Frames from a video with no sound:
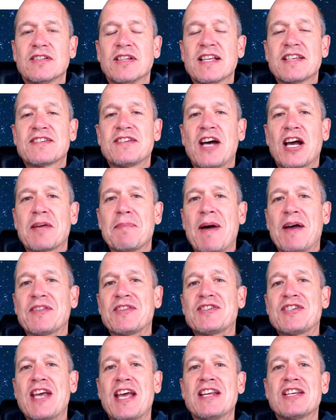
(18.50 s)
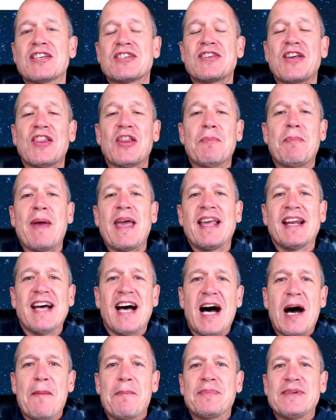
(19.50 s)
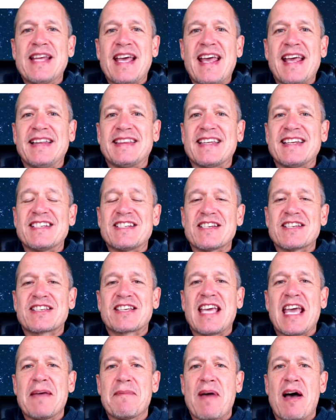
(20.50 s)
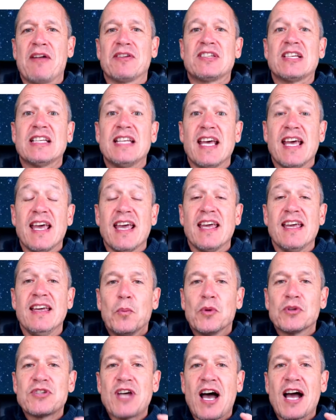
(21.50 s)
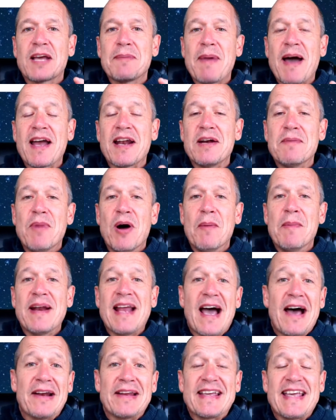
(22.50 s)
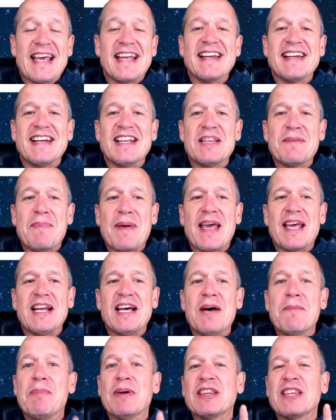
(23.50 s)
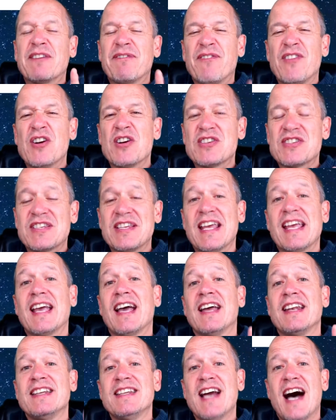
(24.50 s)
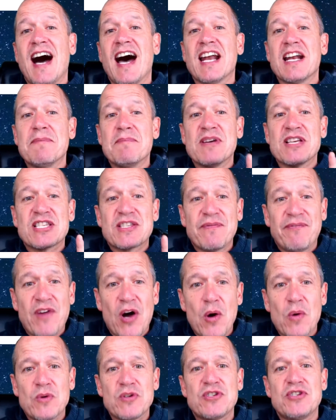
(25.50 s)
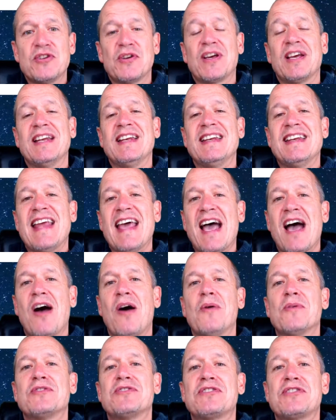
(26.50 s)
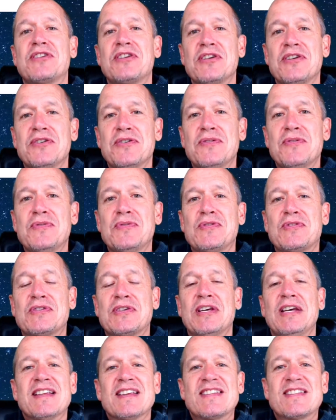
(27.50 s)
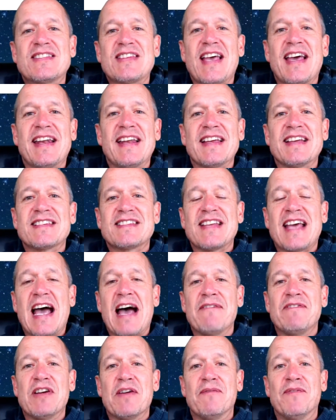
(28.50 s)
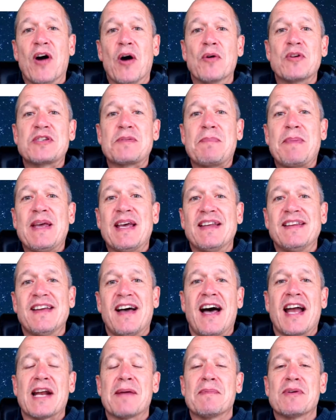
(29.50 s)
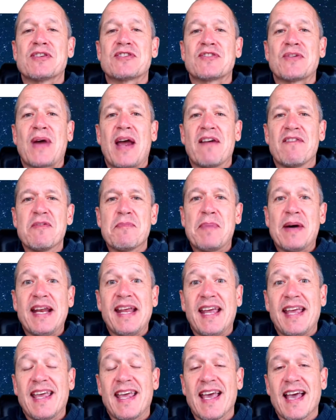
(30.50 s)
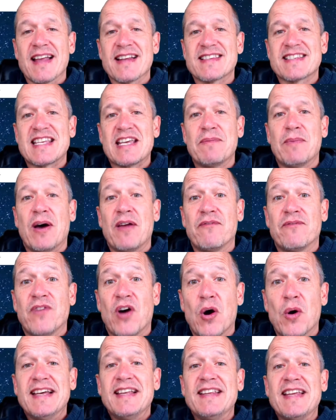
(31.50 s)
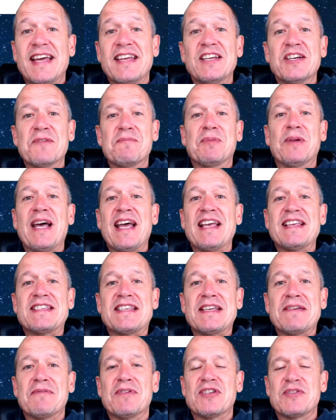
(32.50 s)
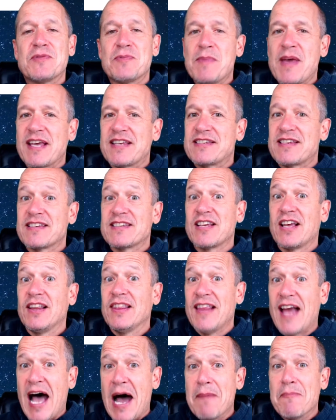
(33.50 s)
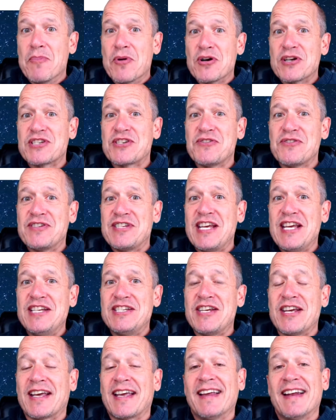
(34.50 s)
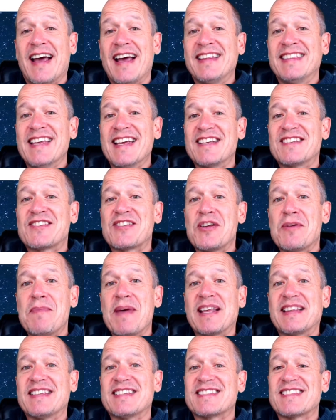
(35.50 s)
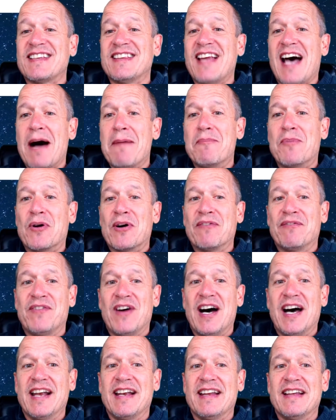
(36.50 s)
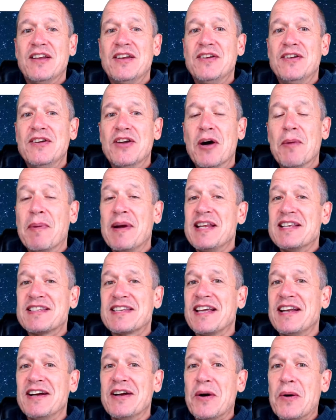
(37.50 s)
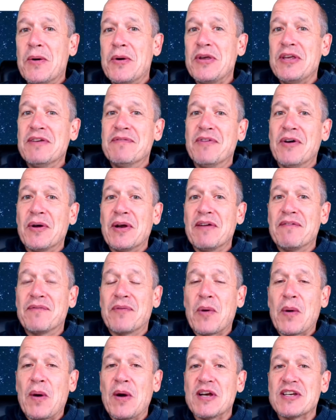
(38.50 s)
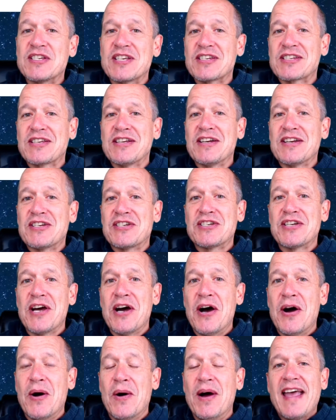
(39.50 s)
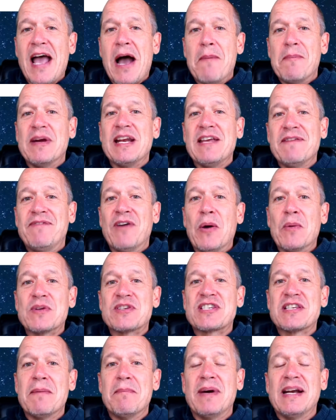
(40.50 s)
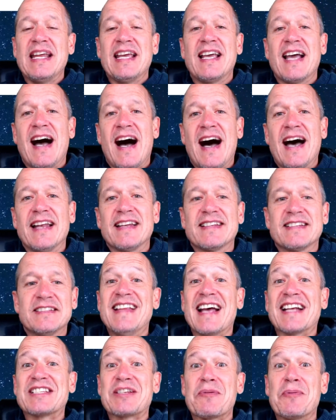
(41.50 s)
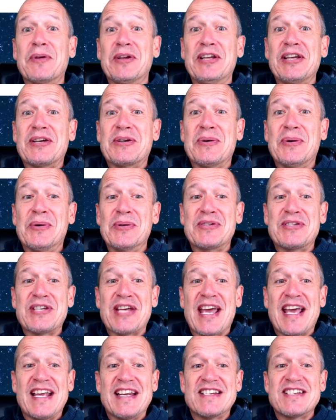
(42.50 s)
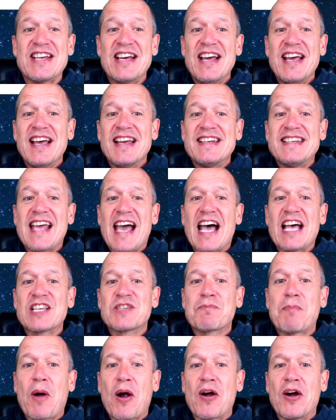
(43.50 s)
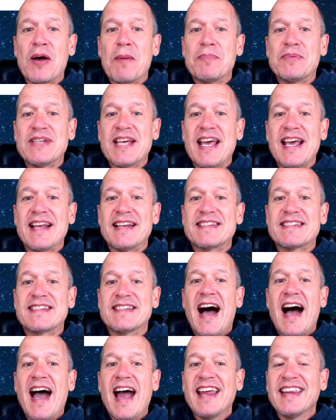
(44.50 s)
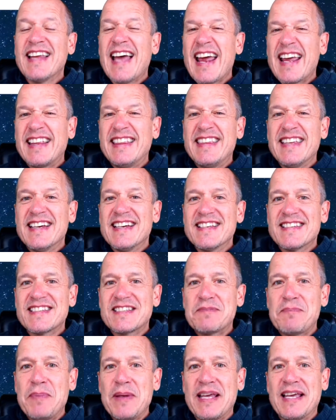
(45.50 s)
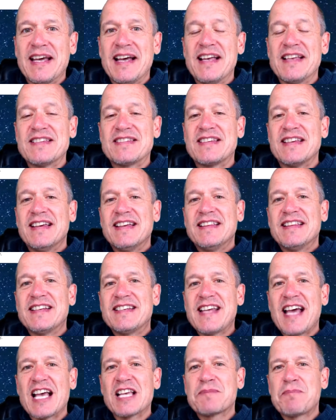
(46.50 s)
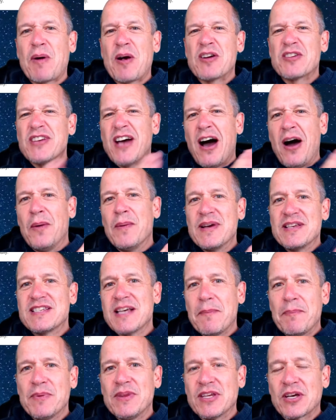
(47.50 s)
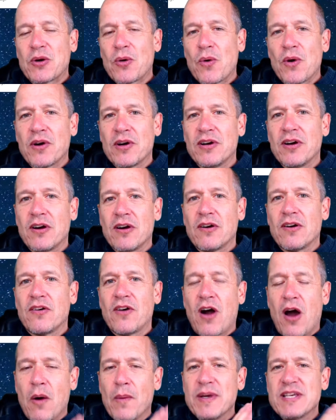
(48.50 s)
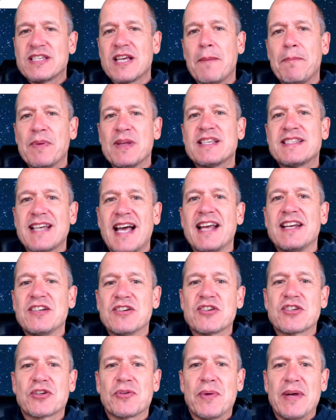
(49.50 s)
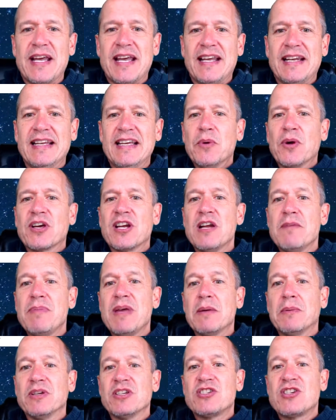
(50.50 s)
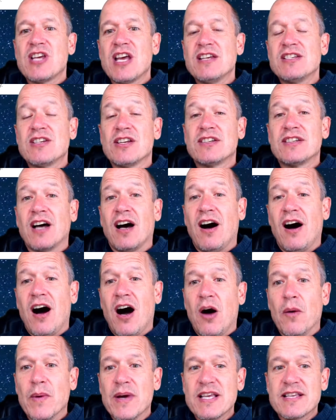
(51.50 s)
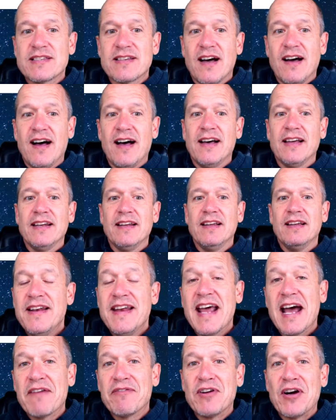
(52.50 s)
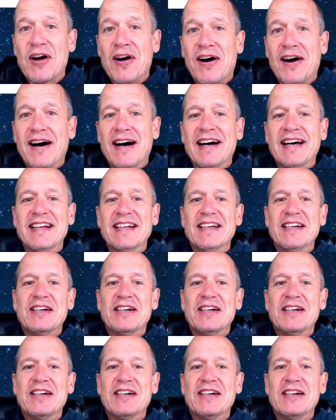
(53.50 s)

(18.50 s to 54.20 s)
let's talk about the changes on the beta update that just came out today. We'll talk about in a moment how to get into the beta, but the first thing, anonymous votes. You can now choose the settings to have your votes be anonymous so everybody can't see what vote that you're placing, which makes this a lot more strategic, and I think it's going to make this a lot more fun. Nobody's going to know who you voted for. It's just going to show how many votes somebody got. That's a really cool change. Taskbar updates. I like this because the taskbar is always up in the corner or always up inside your screen. We're going to be able to change it to always on, never on,